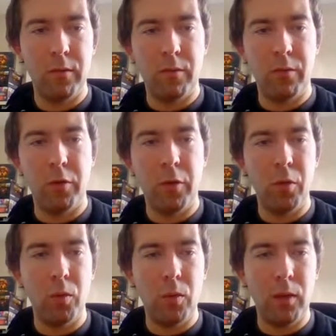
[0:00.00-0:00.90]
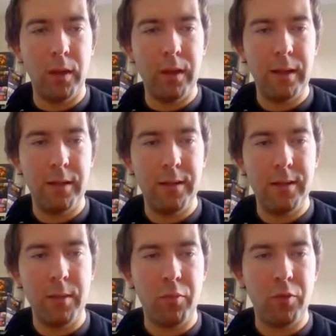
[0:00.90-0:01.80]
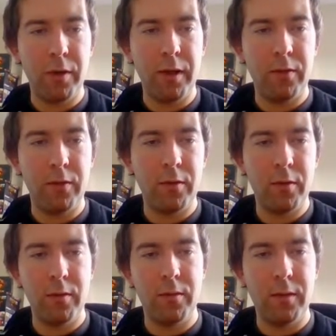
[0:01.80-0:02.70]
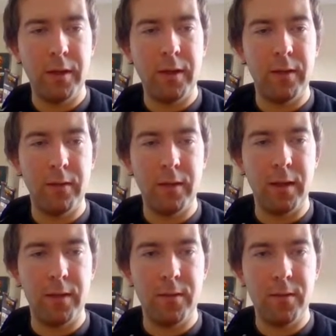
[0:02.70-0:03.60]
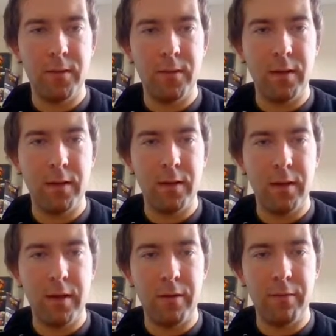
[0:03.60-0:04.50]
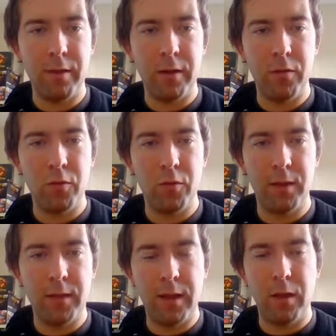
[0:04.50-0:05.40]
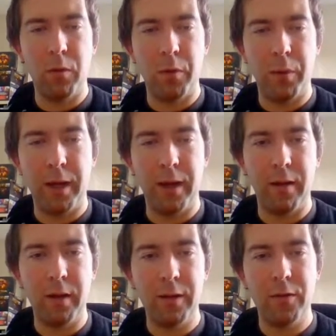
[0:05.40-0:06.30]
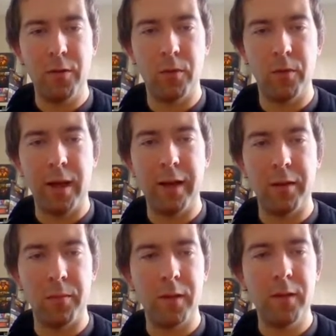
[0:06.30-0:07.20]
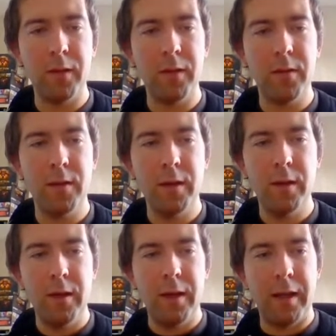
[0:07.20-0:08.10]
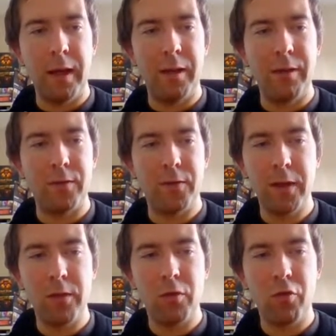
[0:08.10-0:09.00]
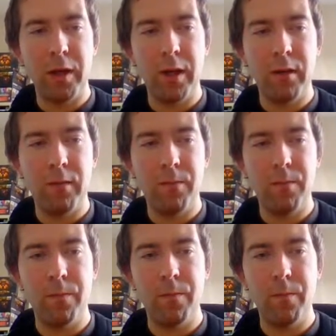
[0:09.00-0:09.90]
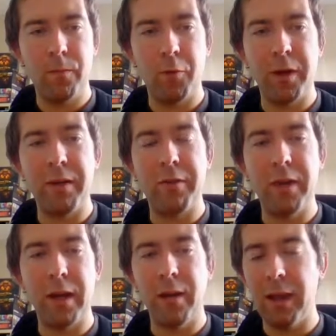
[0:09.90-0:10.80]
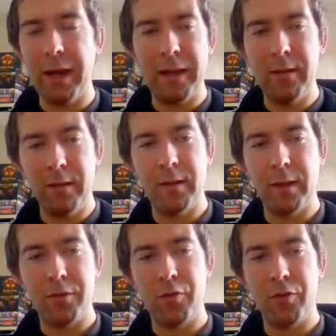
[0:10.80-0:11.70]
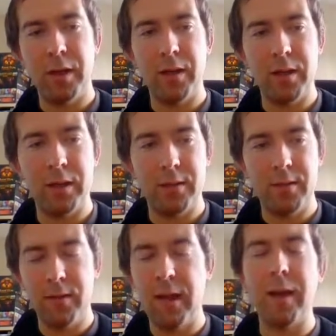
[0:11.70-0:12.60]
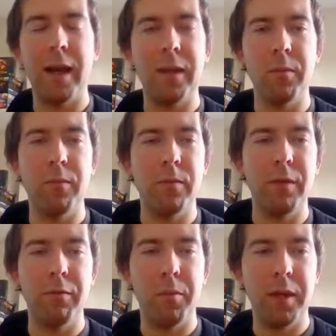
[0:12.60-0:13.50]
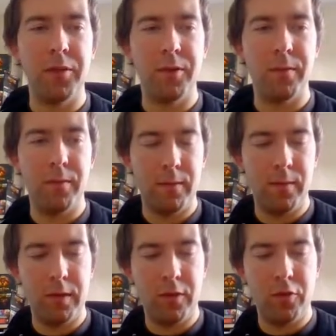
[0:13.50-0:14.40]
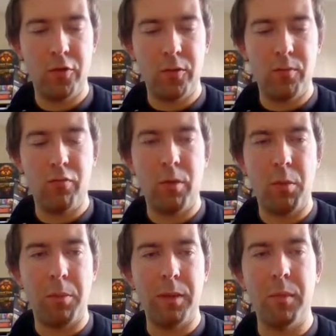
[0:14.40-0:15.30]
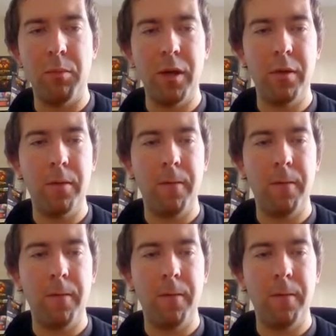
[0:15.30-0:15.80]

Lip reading: new line separator, and as values we take what we had here, so the item details. And now we have a single string where every line in that string is item information. This should probably be better.